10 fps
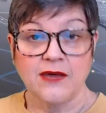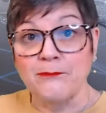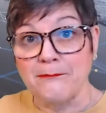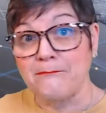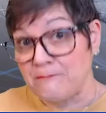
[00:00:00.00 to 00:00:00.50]

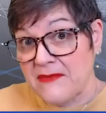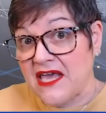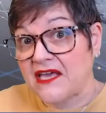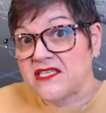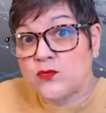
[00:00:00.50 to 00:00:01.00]

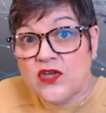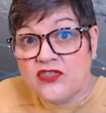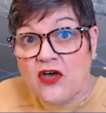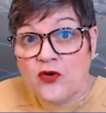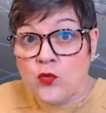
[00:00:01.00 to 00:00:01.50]
mixed
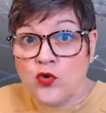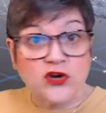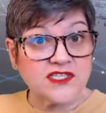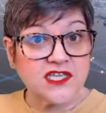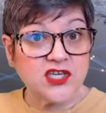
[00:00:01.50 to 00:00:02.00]
with other
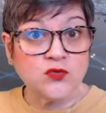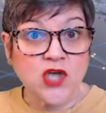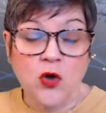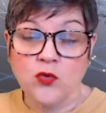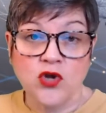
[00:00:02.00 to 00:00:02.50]
words that you
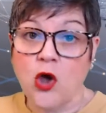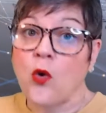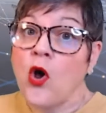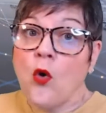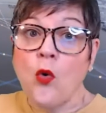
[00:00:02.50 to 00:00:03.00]
don't know,